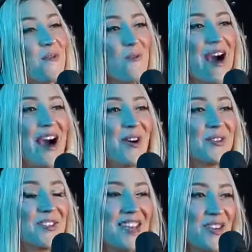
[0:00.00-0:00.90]

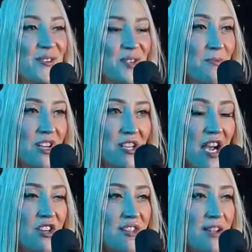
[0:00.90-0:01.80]
Wow. Thank you so much.
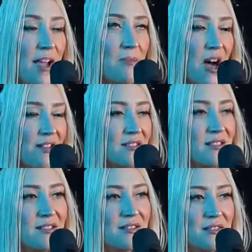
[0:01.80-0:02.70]
I'm
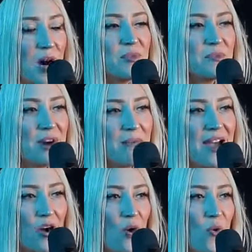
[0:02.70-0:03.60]
constantly stumped by
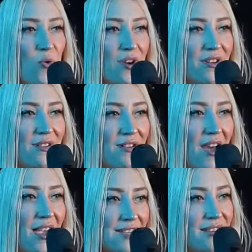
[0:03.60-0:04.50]
my own
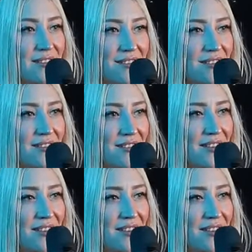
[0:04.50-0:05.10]
ideas.